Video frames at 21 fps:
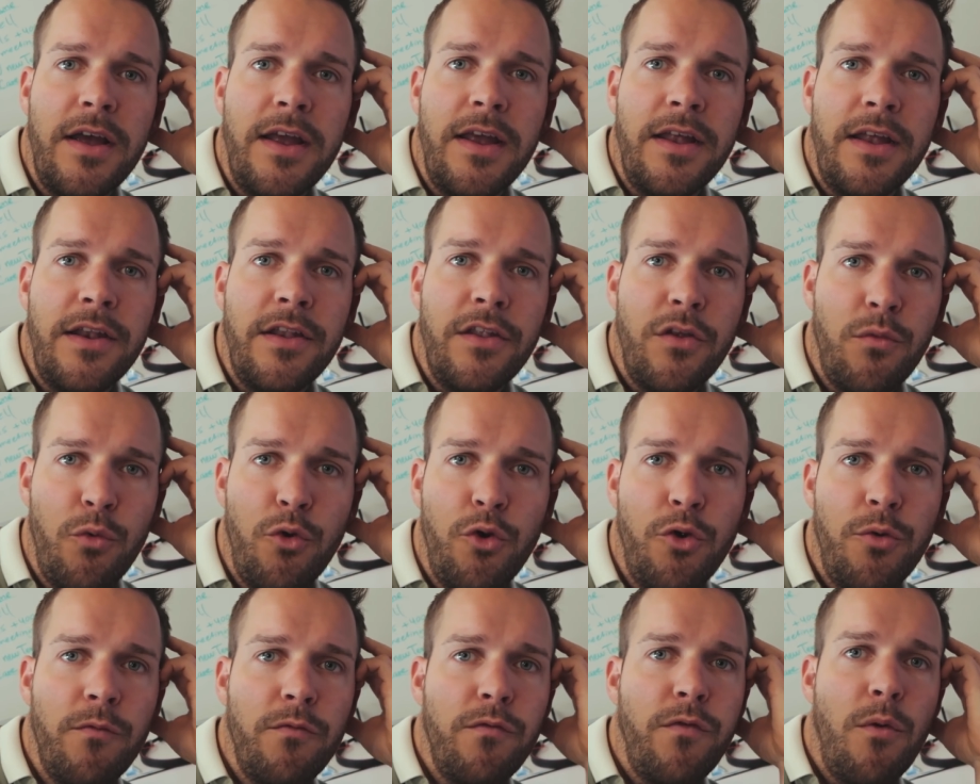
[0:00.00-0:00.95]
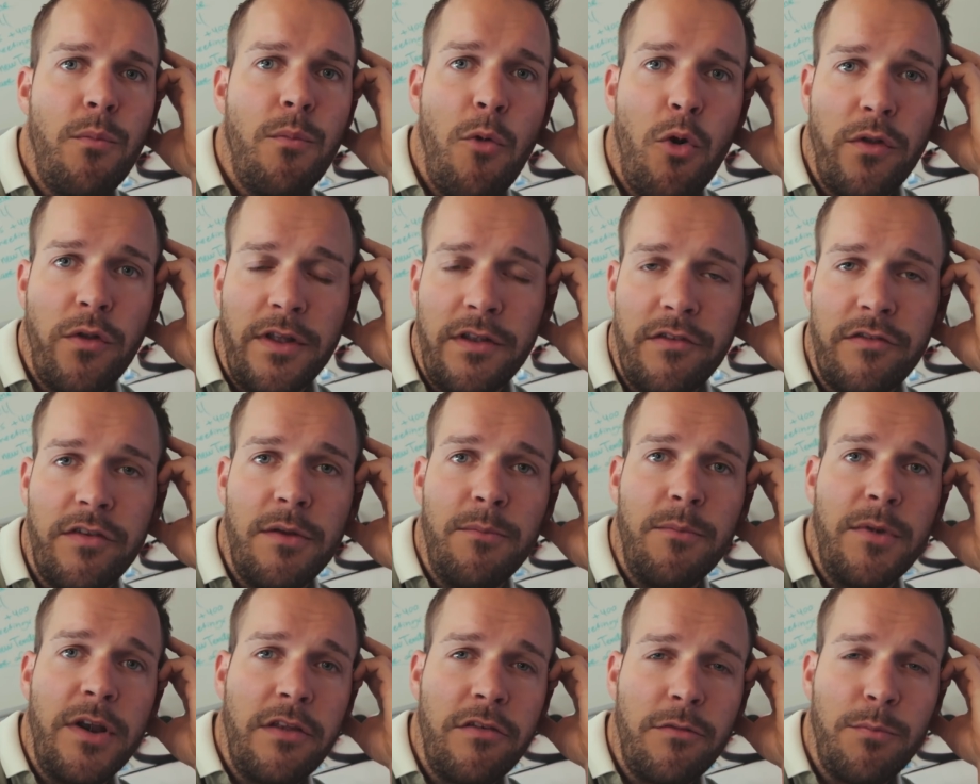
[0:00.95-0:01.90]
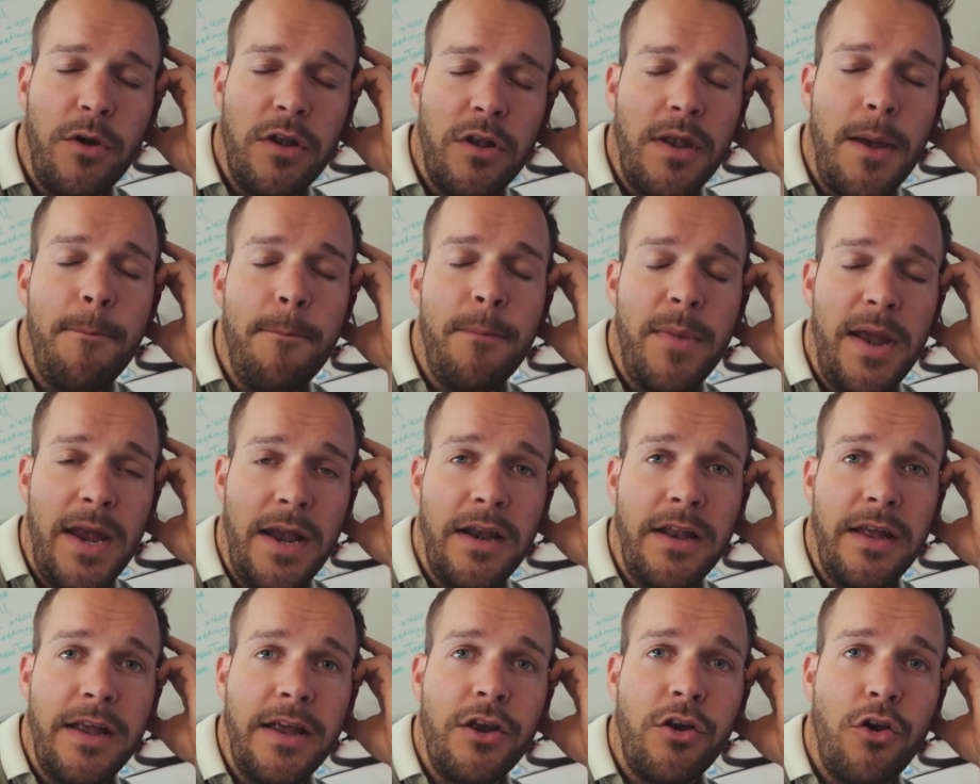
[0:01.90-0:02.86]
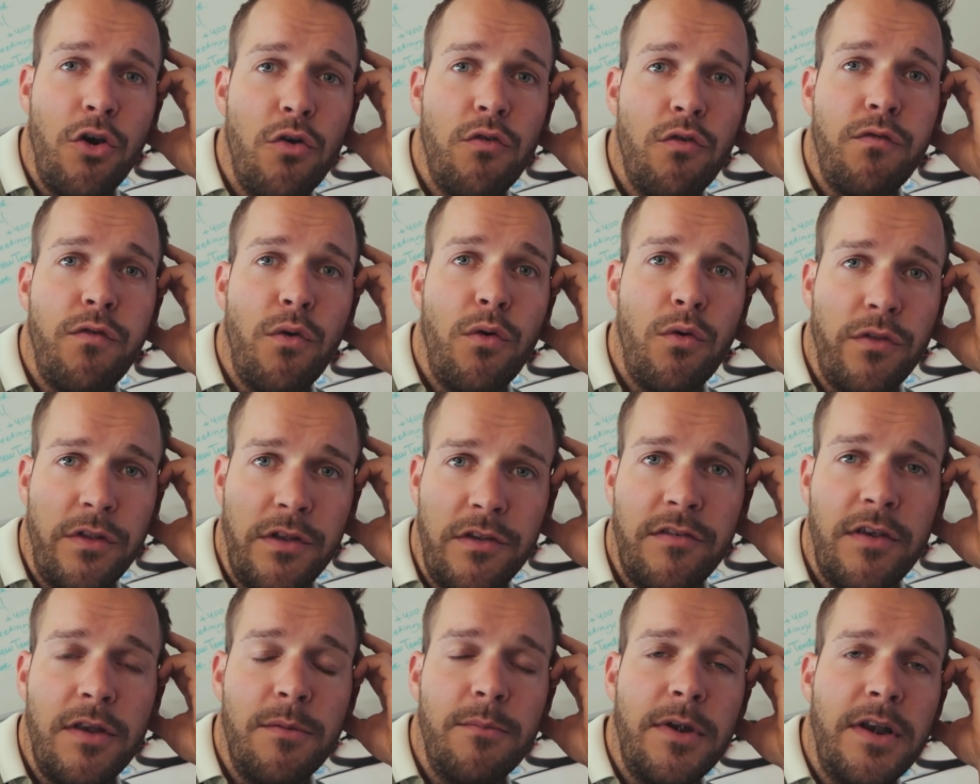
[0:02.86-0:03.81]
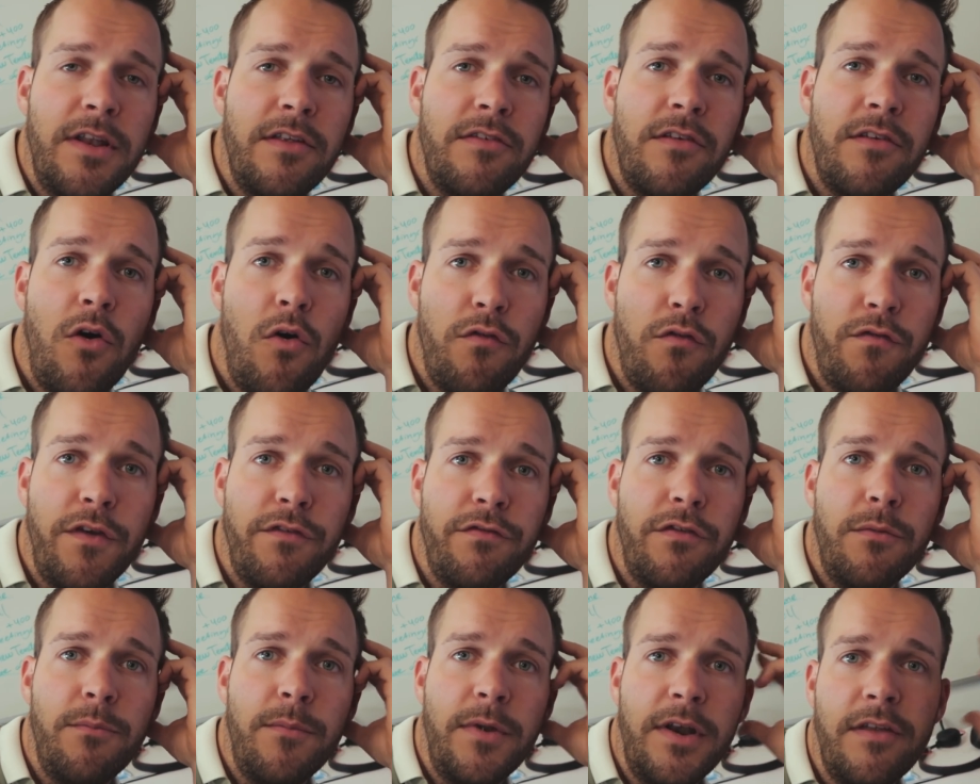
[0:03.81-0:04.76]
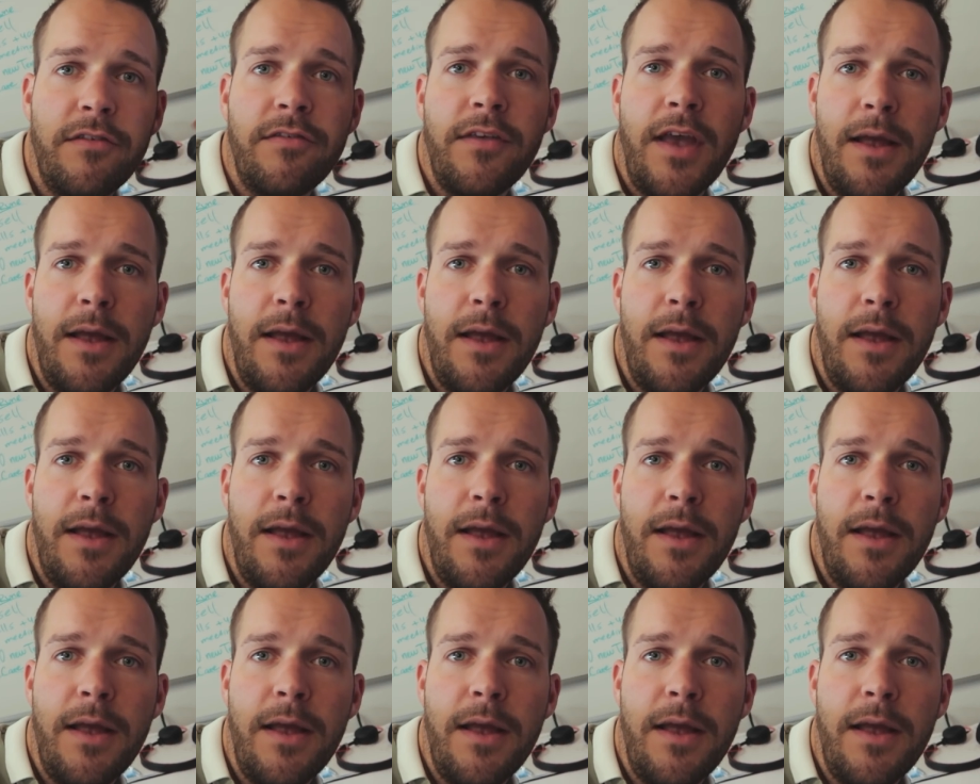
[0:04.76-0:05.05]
in the room for more than 10 minutes, but mainly go for the 10 minutes or 15 minutes,